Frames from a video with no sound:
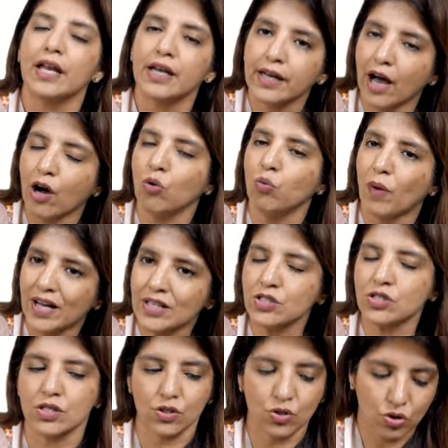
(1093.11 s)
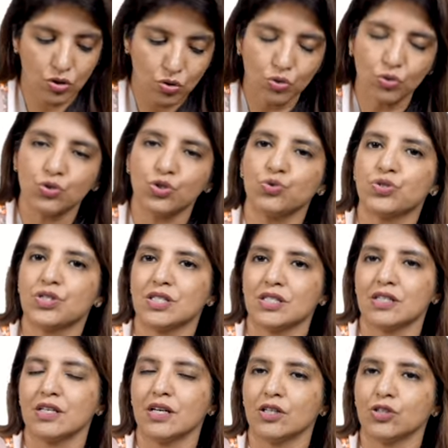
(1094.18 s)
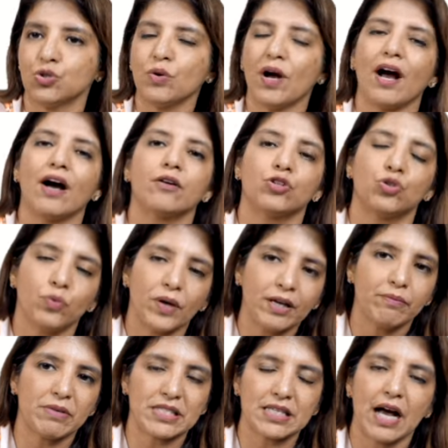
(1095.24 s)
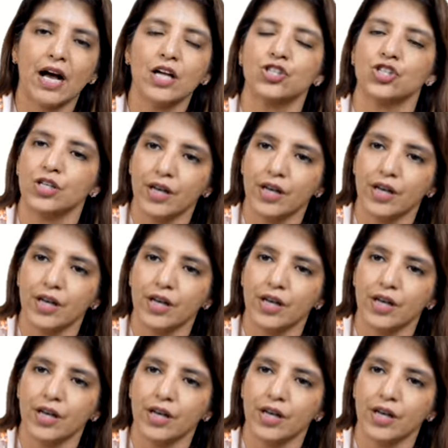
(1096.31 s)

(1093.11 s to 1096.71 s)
Now, once you know you the, you are doing massage,